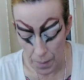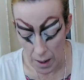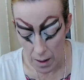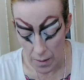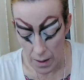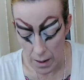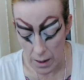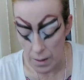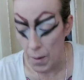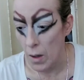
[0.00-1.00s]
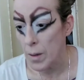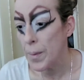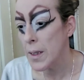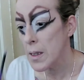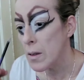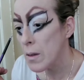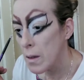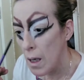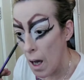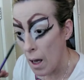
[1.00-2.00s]
better than the smaller
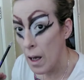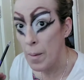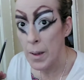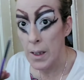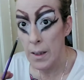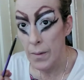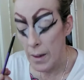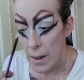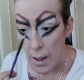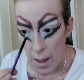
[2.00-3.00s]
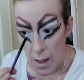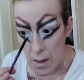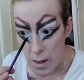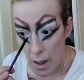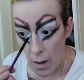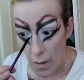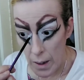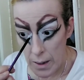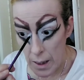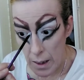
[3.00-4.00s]
pencil, I believe. So
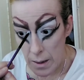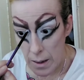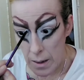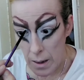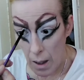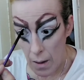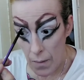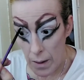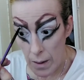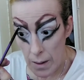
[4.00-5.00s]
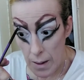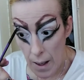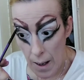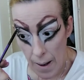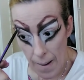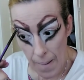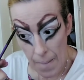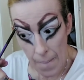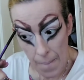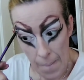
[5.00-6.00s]
he says he's carving this
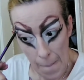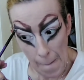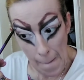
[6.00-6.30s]
out.